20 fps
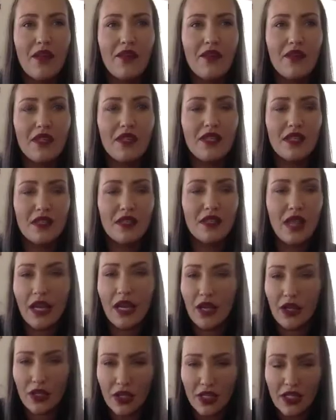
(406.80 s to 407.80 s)

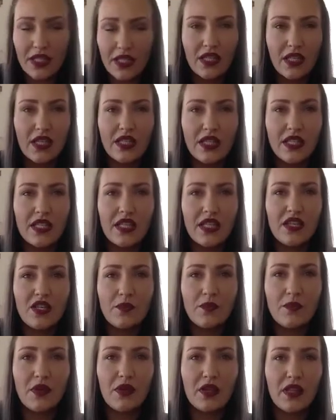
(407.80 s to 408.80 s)
to continue to
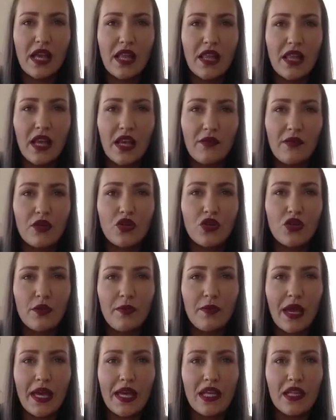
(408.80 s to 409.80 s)
build on that, like if we're talking
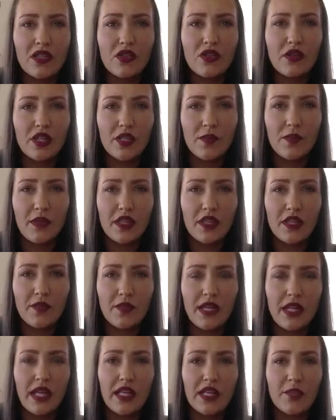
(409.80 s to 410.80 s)
about in-store experience, but
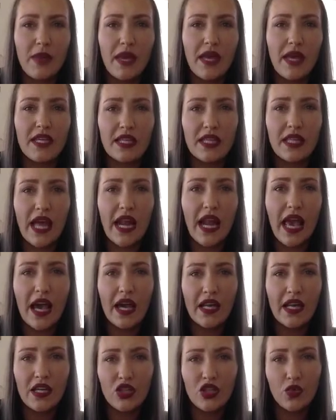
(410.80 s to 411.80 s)
then expanding that
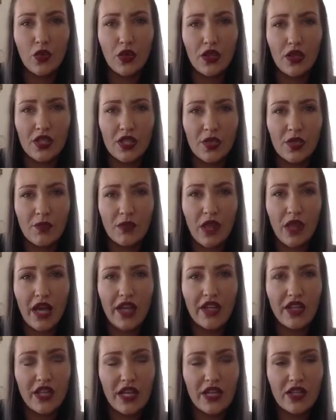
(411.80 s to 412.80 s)
out into what the
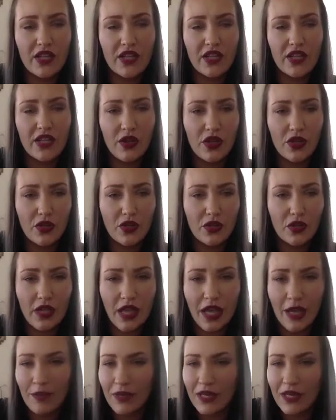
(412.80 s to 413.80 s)
supply chain is going to look
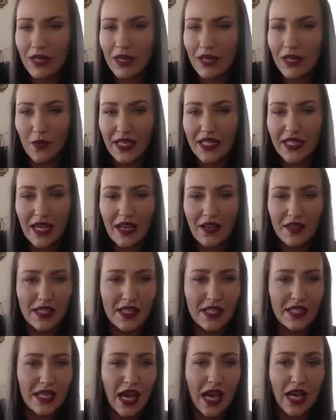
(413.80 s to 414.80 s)
like, because retail
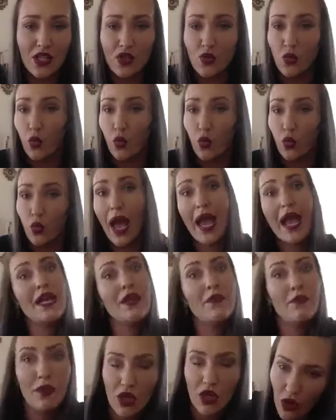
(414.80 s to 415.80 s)
starts way
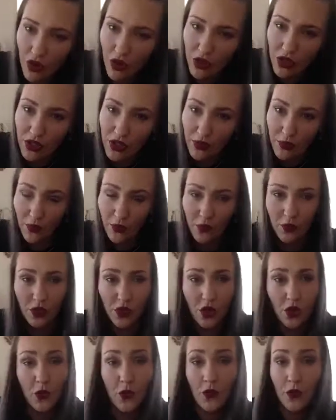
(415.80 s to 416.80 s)
beyond,
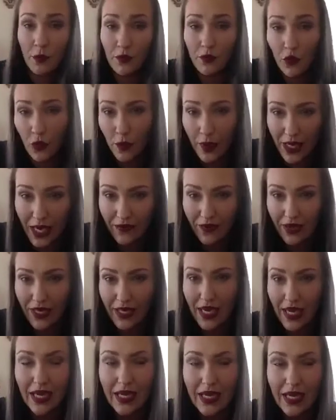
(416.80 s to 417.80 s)
before we even
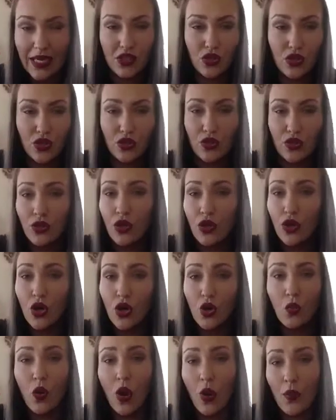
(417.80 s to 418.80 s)
get into
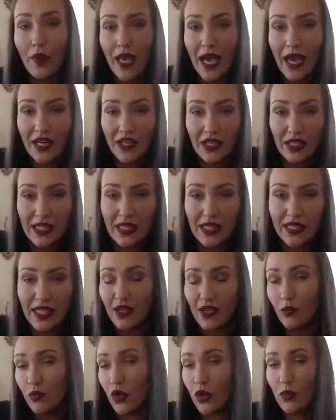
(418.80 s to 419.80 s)
what we actually see,
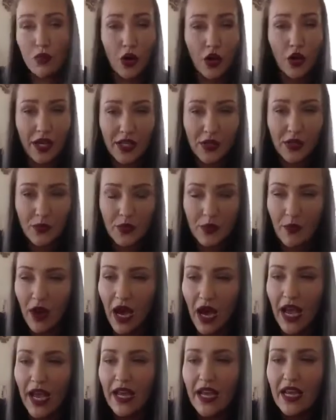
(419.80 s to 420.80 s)
what products we
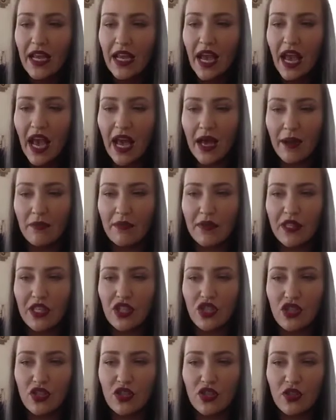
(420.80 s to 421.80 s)
buy.
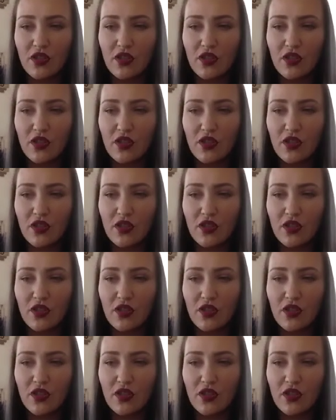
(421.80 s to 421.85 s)
The